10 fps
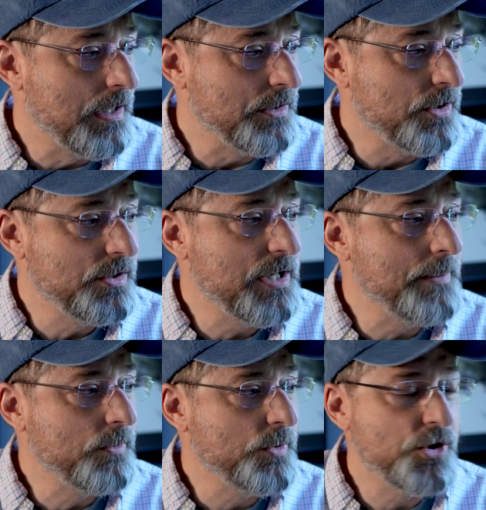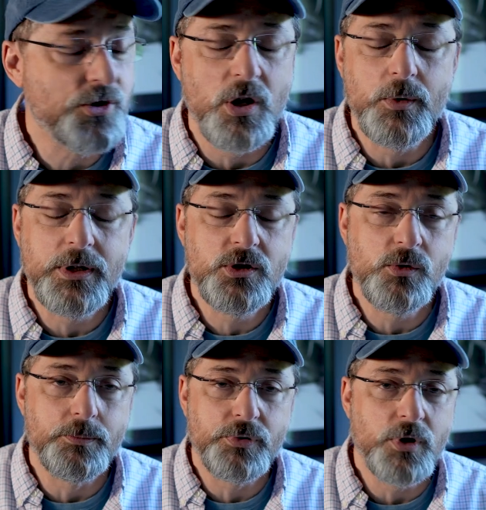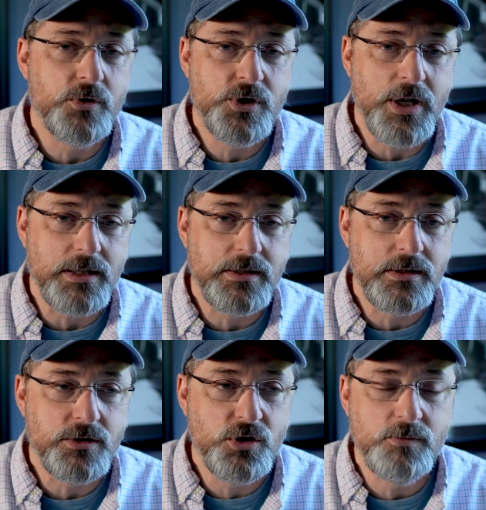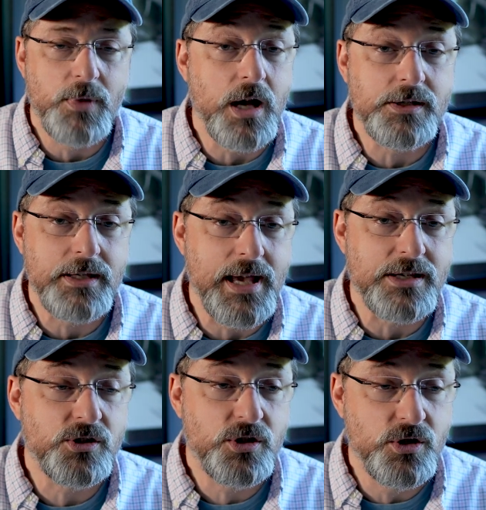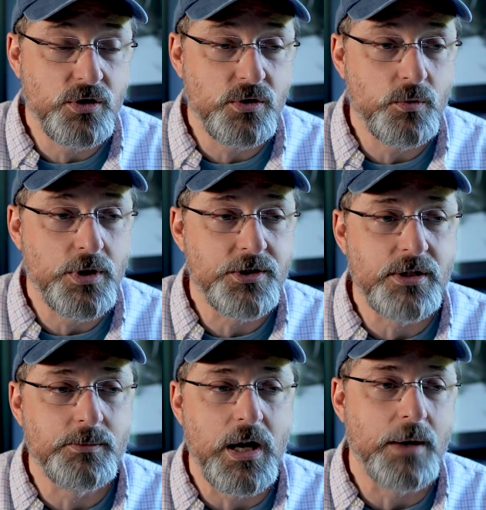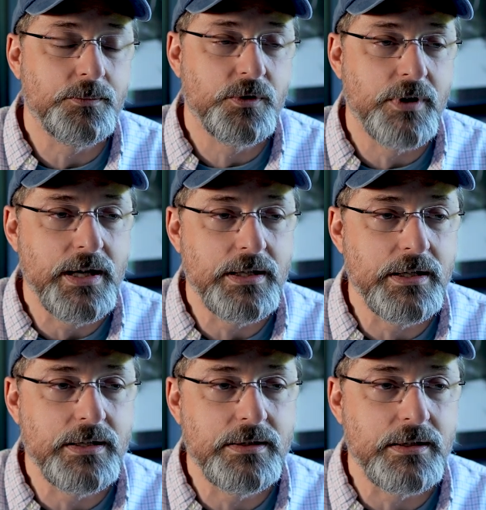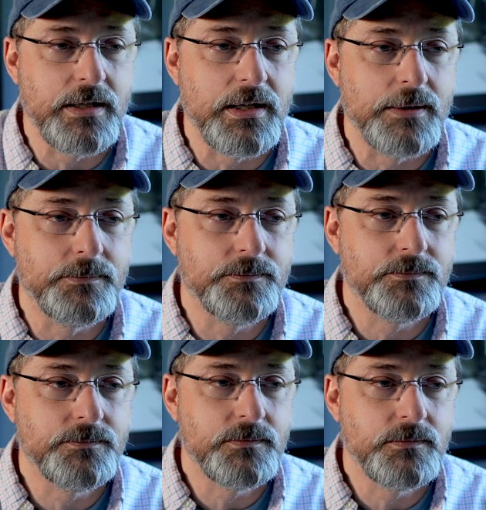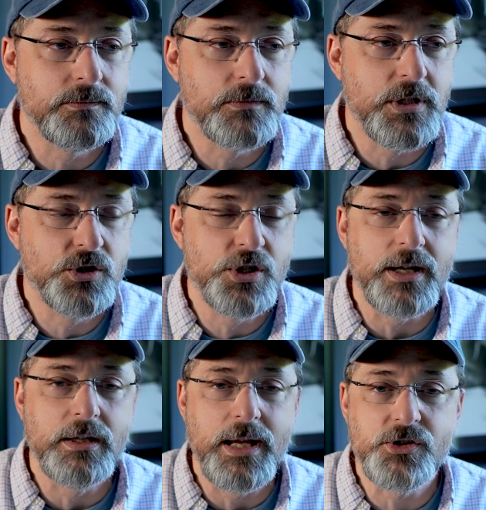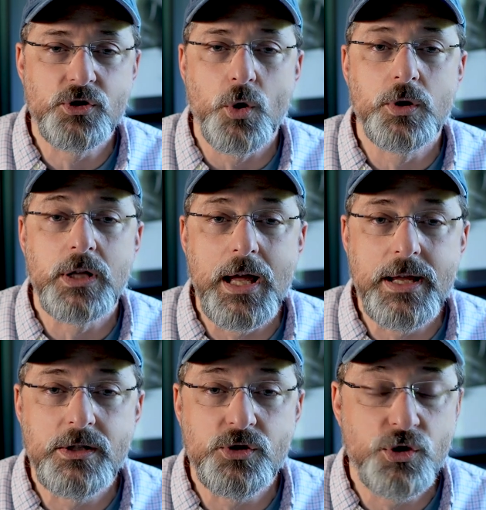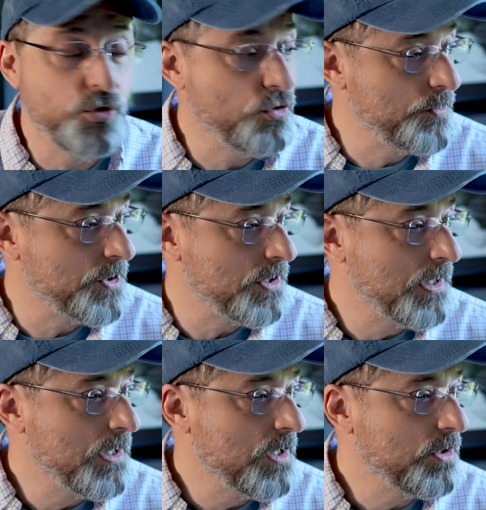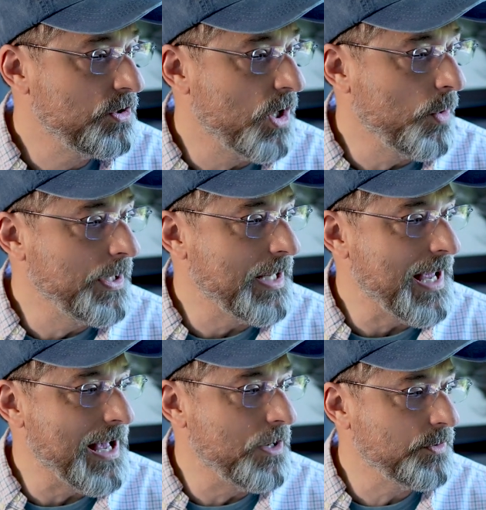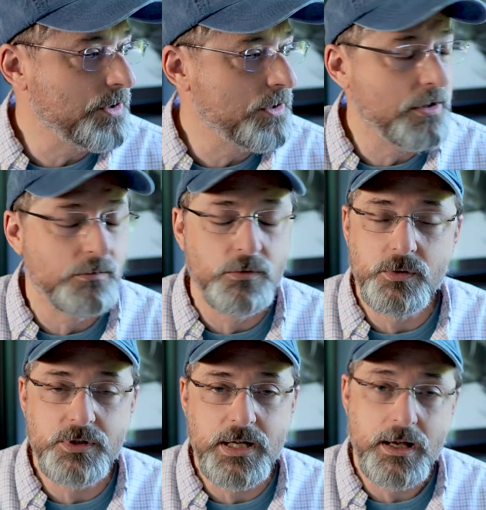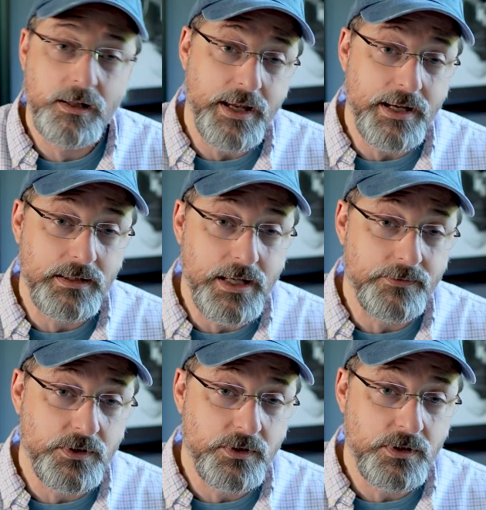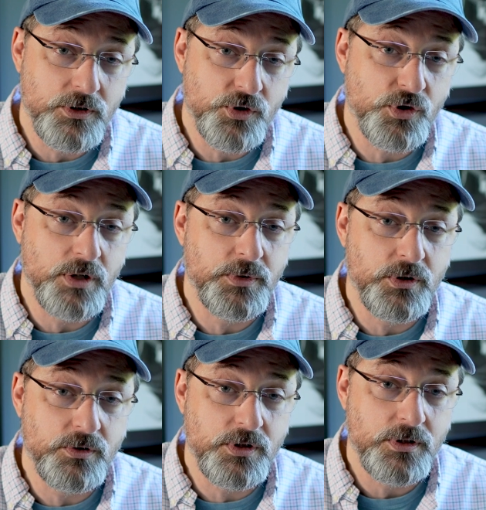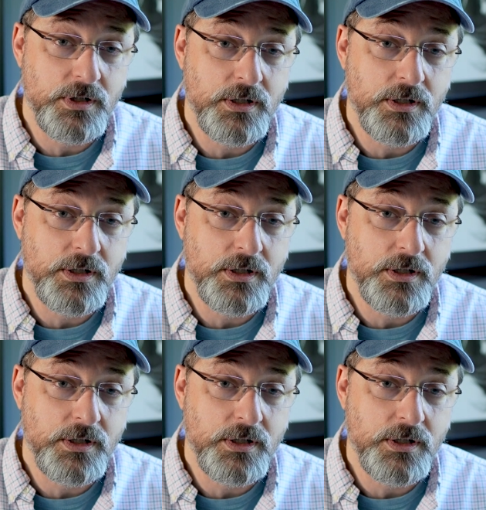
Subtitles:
turntable, which is going into a Pro-Ject 2-box S2 with some upgraded Genalex Gold Lion tubes, going out the Rotel A11 Tribute